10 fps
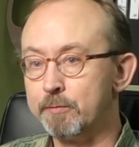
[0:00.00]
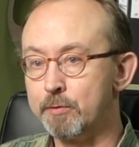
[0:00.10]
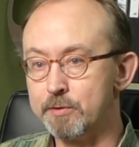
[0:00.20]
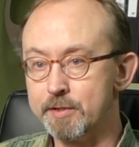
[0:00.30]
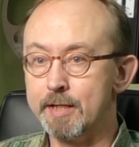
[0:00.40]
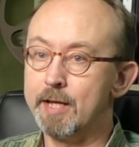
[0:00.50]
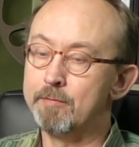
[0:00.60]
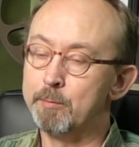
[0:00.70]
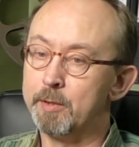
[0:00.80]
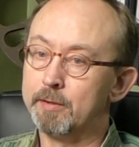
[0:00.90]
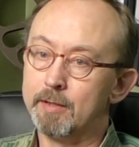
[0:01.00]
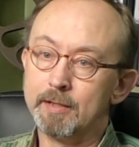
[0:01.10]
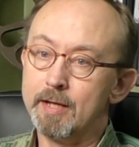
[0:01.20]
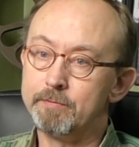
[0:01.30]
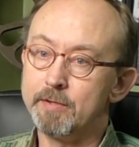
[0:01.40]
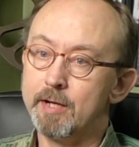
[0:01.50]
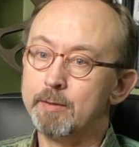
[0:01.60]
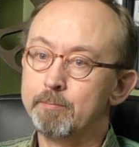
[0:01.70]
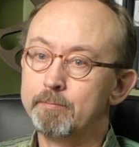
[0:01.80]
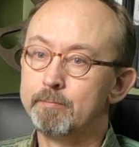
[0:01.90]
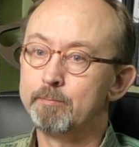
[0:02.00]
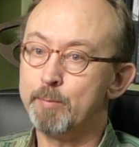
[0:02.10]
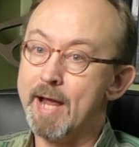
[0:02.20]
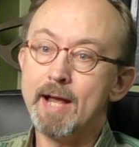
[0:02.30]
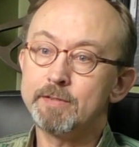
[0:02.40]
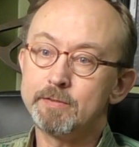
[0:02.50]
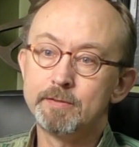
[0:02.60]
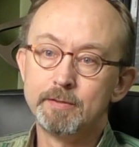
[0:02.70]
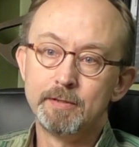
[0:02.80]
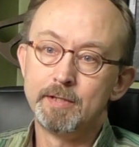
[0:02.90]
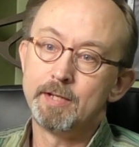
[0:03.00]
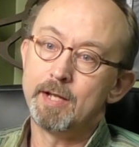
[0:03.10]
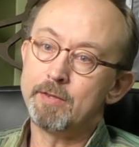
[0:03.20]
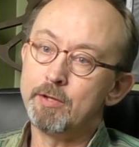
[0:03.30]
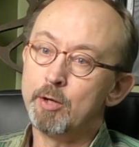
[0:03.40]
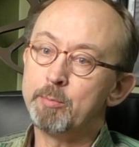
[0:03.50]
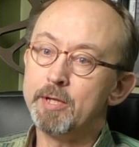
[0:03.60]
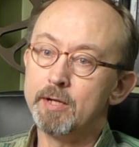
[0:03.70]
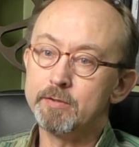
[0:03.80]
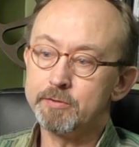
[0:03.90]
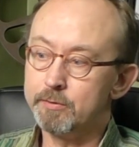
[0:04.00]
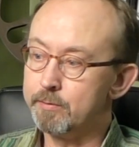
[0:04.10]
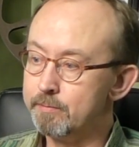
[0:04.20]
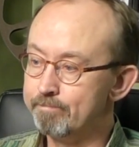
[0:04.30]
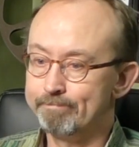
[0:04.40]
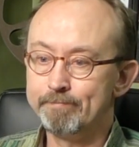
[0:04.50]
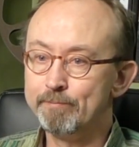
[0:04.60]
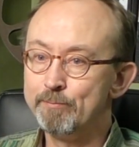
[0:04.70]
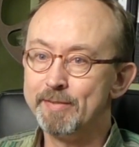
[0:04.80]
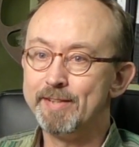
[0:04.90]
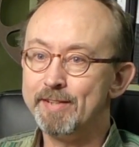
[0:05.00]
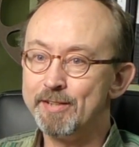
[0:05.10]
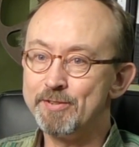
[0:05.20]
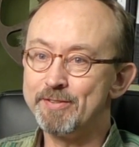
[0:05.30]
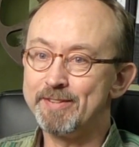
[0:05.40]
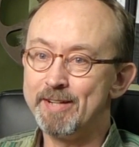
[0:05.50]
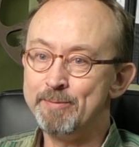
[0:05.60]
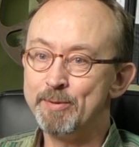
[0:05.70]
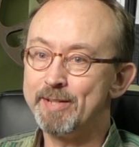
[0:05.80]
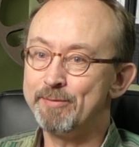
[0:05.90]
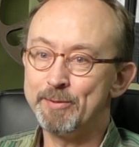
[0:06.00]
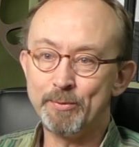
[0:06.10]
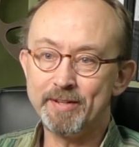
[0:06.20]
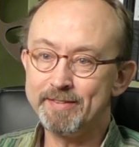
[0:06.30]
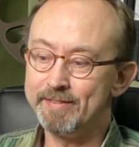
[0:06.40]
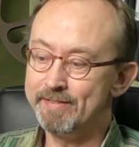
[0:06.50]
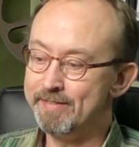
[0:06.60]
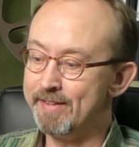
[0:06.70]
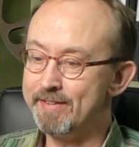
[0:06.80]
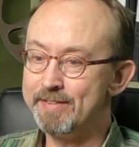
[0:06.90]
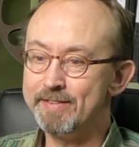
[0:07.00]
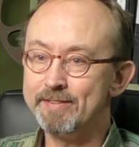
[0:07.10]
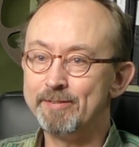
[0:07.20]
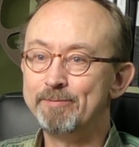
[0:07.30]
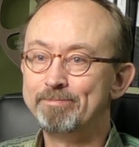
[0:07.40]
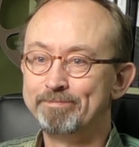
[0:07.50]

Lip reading: And of course they gave him a lifetime pass at the RPL, so he could just cut whatever he wanted, and he did.